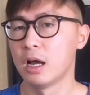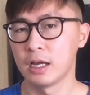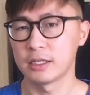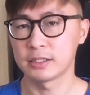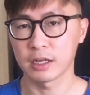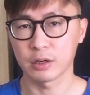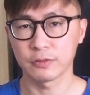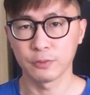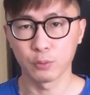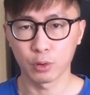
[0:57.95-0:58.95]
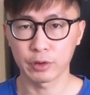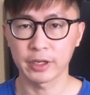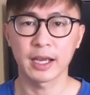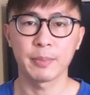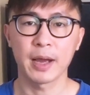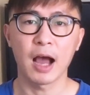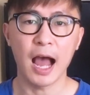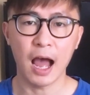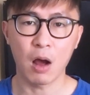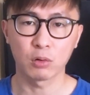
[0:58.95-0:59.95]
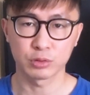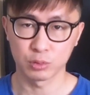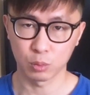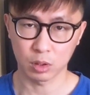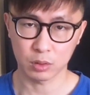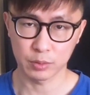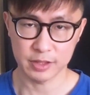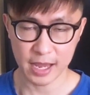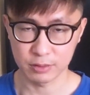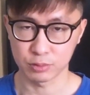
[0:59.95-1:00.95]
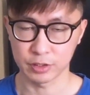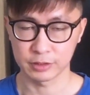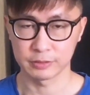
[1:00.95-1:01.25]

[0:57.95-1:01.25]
instead of worrying about how to work with Android.